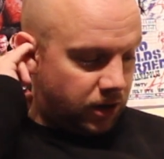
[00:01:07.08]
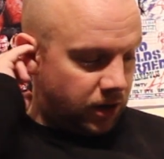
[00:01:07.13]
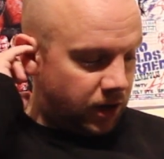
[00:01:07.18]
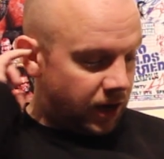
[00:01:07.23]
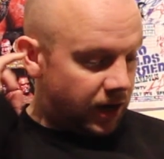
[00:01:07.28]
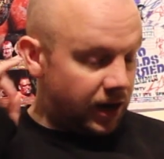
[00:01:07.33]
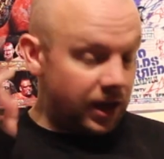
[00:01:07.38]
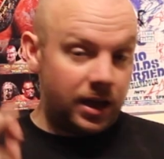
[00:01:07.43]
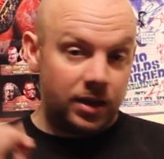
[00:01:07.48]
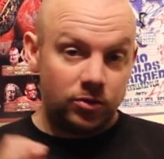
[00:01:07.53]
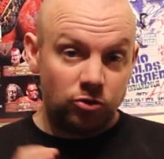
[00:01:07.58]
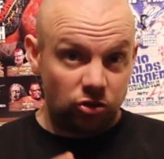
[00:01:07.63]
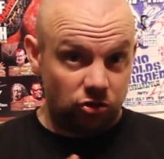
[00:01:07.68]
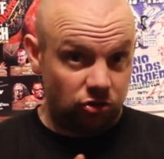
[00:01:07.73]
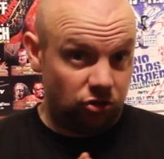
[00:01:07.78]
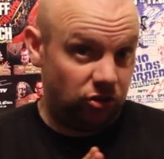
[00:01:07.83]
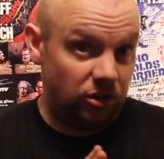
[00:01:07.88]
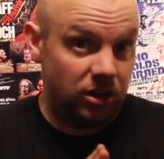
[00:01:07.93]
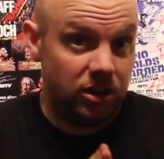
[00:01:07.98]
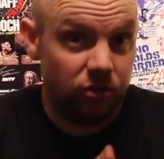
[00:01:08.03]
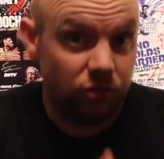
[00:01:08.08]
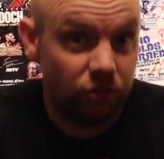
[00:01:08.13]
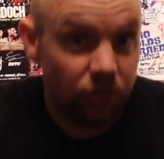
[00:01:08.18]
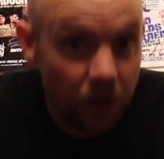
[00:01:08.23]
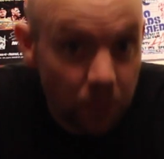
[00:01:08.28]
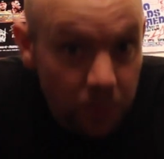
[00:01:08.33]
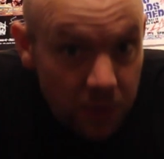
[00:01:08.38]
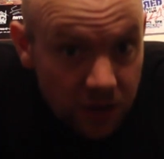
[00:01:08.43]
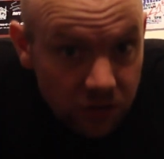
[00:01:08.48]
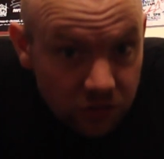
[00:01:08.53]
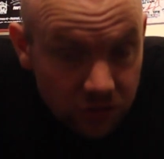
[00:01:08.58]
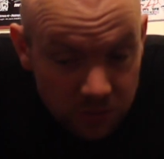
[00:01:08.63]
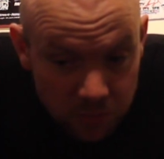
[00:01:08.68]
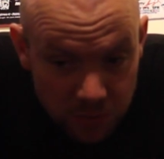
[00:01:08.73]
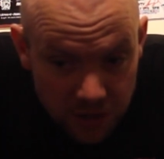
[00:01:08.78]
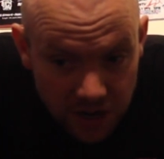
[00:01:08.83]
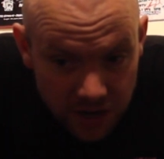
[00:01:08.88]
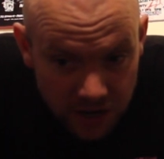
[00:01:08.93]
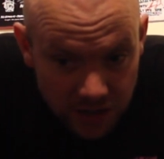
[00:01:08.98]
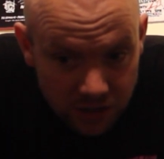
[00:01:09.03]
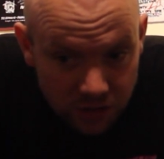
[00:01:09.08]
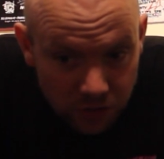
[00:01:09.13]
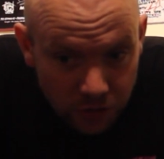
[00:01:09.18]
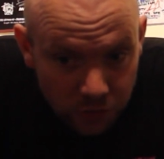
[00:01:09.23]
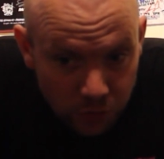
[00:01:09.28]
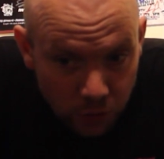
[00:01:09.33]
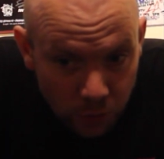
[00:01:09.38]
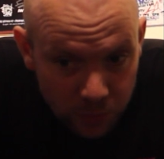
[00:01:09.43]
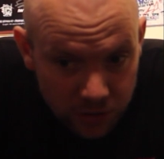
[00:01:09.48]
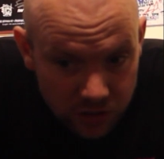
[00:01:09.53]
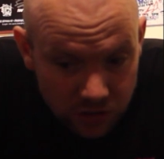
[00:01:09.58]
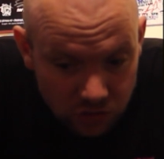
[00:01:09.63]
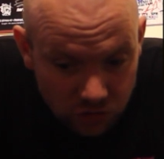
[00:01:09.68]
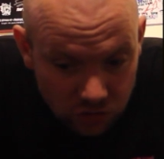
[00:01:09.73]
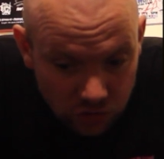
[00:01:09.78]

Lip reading: and just to say it's amazing being in England, not being in